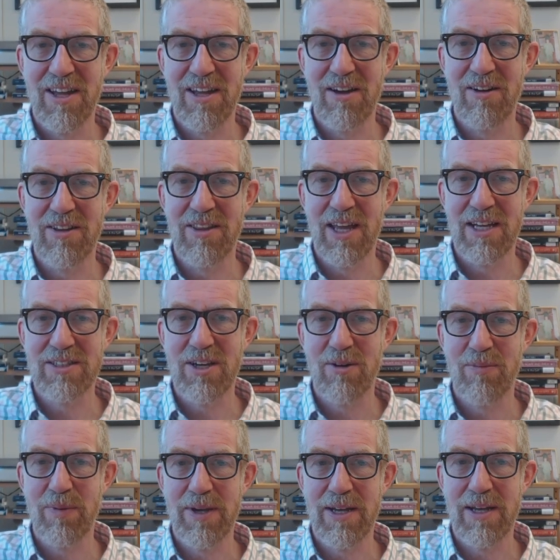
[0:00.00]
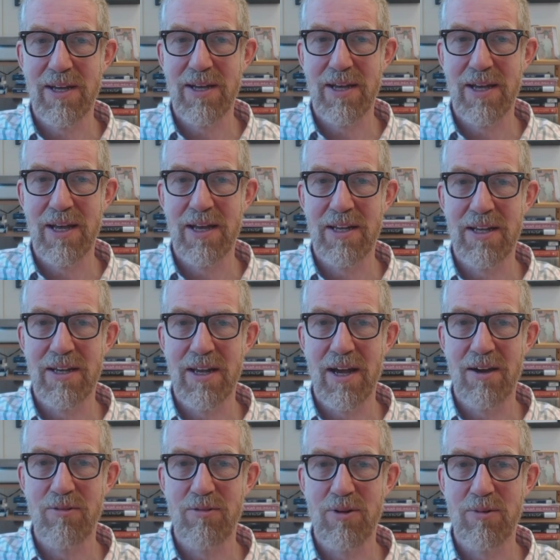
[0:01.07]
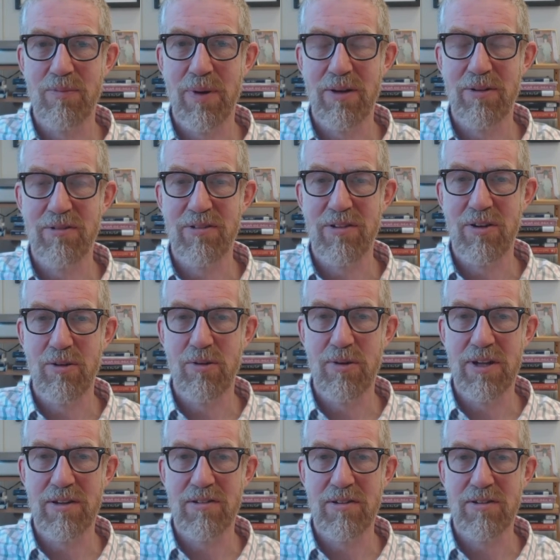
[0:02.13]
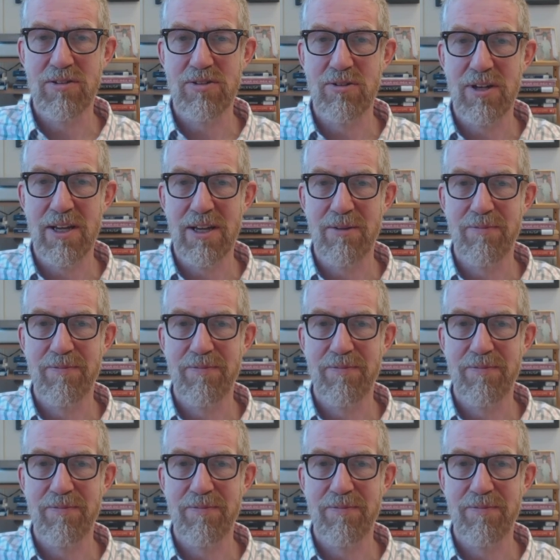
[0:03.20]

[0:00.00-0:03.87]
Uh, that's all I'm going to say on that topic.